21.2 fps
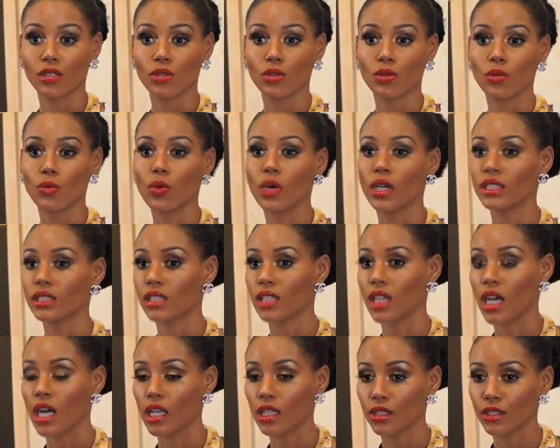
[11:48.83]
what
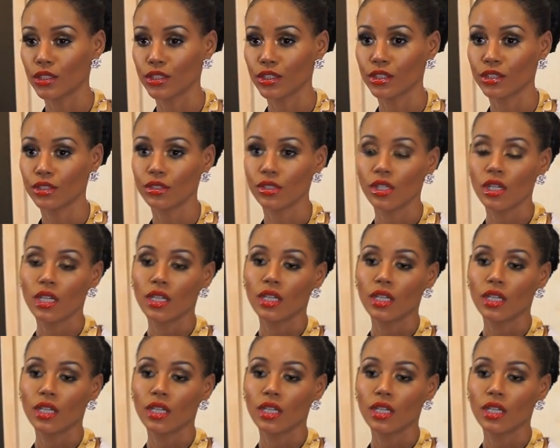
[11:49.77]
color